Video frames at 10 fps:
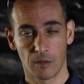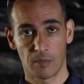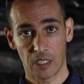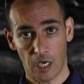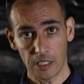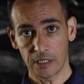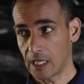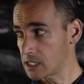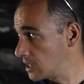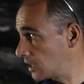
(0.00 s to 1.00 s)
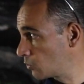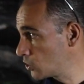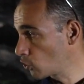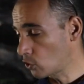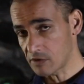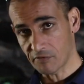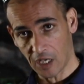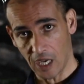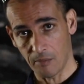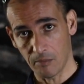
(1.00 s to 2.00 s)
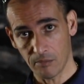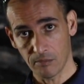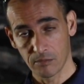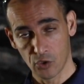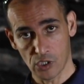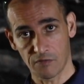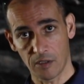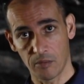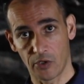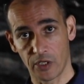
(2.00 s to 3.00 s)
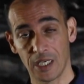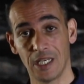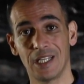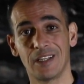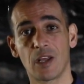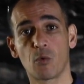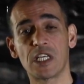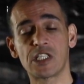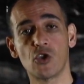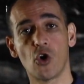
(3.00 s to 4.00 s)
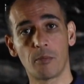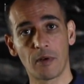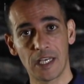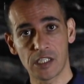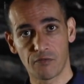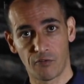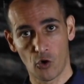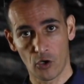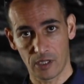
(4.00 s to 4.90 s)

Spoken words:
But the idea is that when Joseph came, Joseph and Mary, there was no place for